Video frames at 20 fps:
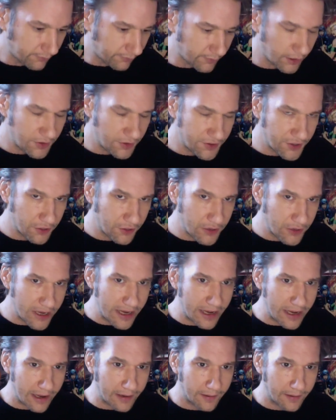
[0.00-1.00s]
So
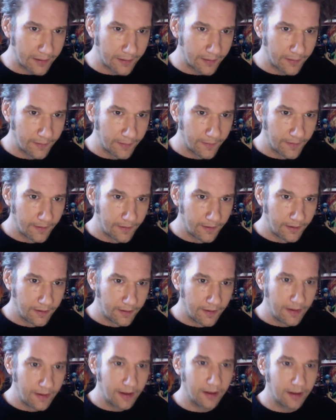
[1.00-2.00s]
yeah,
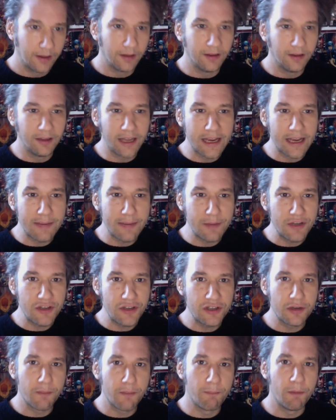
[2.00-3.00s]

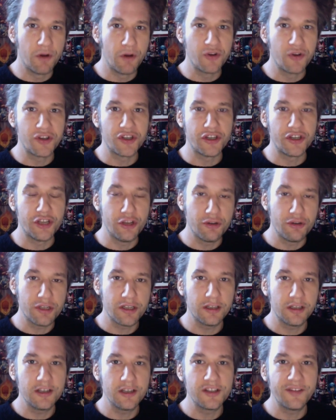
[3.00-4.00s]
lamest, most
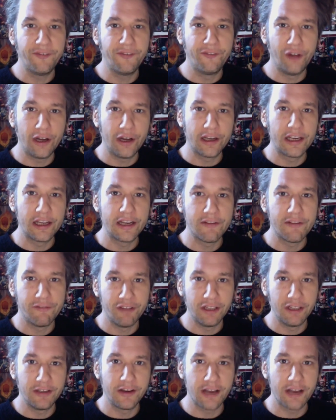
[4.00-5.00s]
useless fucking
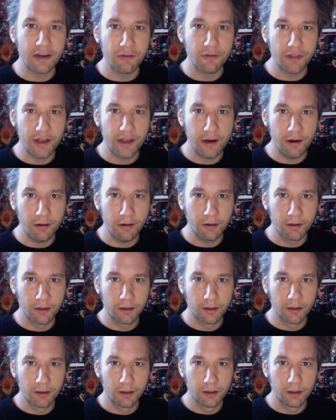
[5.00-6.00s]
villain out there?
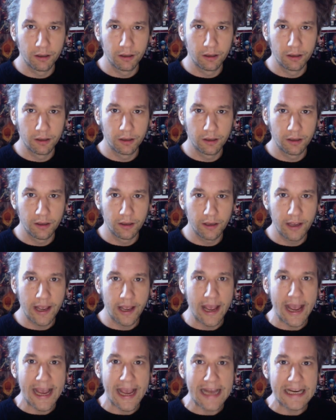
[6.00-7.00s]

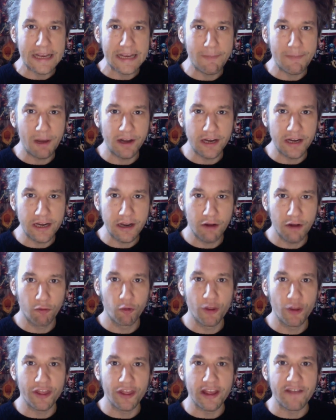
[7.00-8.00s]
Anybody
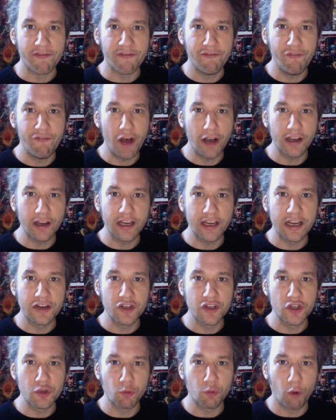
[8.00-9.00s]
with a fucking
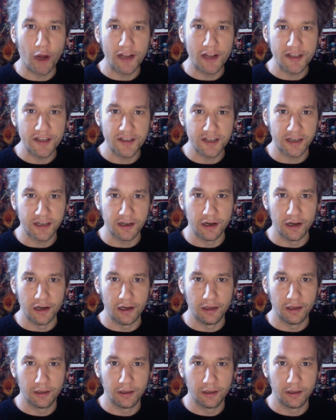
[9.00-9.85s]
swastika.